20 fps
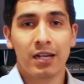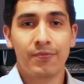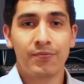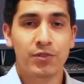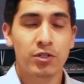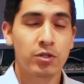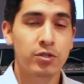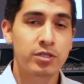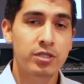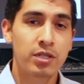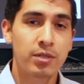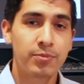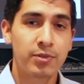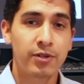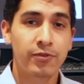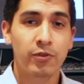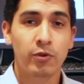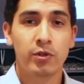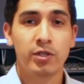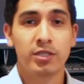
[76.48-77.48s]
So there's a number of
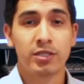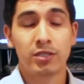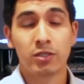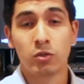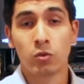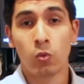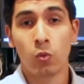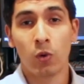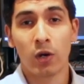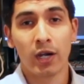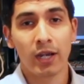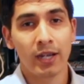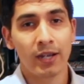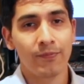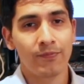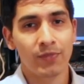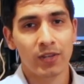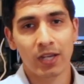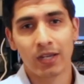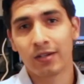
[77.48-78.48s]
different reasons
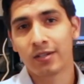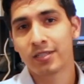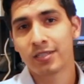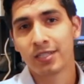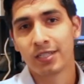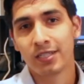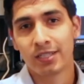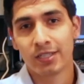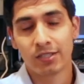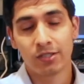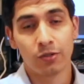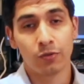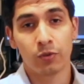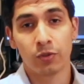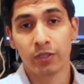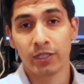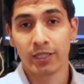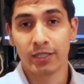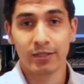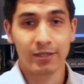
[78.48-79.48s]
why. I honestly just
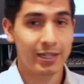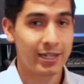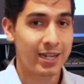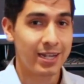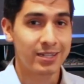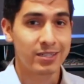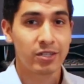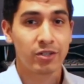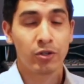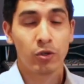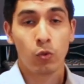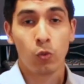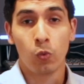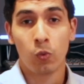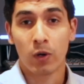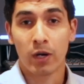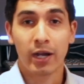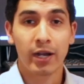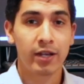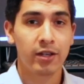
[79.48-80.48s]
I can't tell you
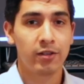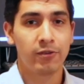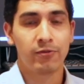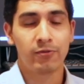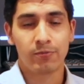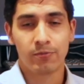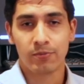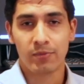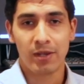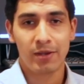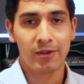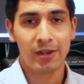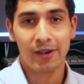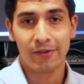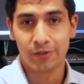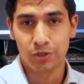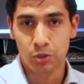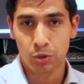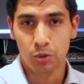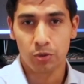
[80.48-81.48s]
why you may have
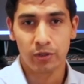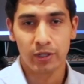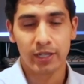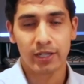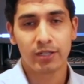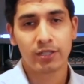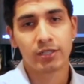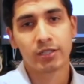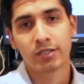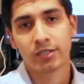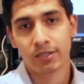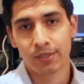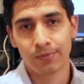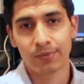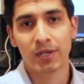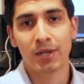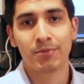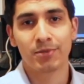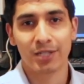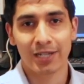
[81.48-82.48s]
a short leg. It's just
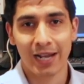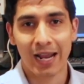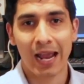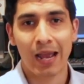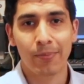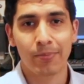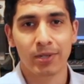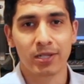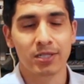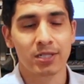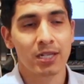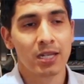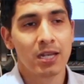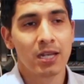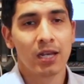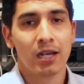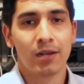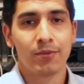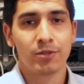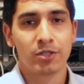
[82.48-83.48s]
sometimes it happens.
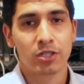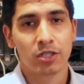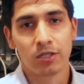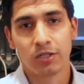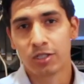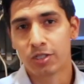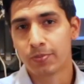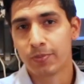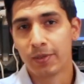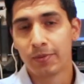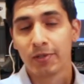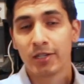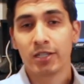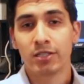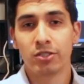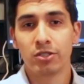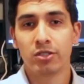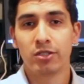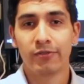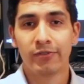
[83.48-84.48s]
It could just be
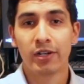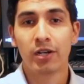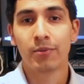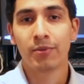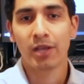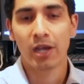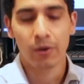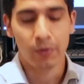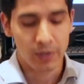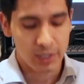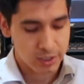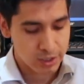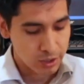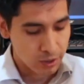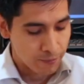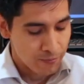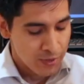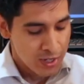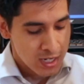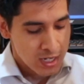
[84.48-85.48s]
because you develop that way. So